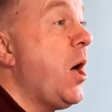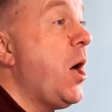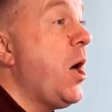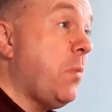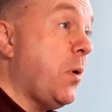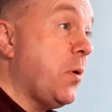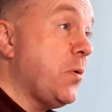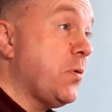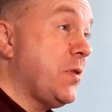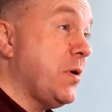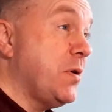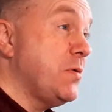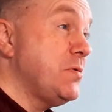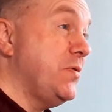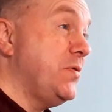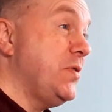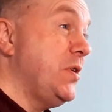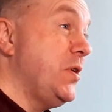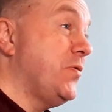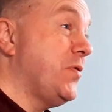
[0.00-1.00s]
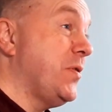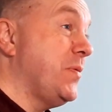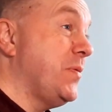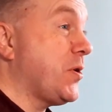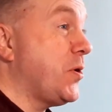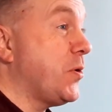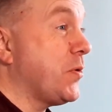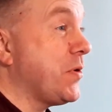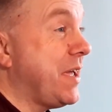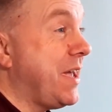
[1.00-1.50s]
Both those of you from the
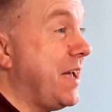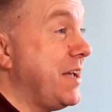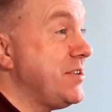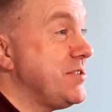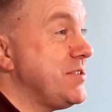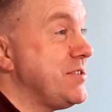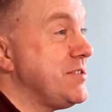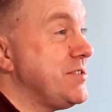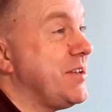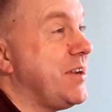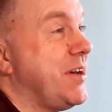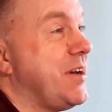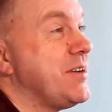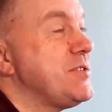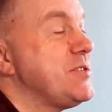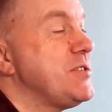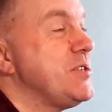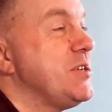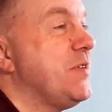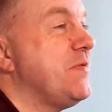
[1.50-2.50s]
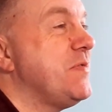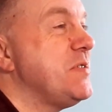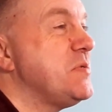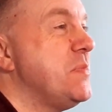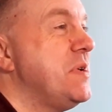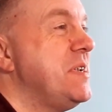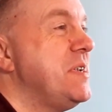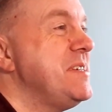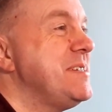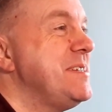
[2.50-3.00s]
congregations that I serve as
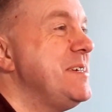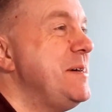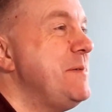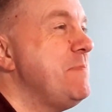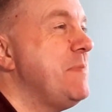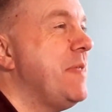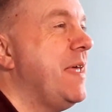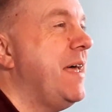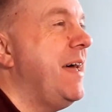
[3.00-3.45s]
minister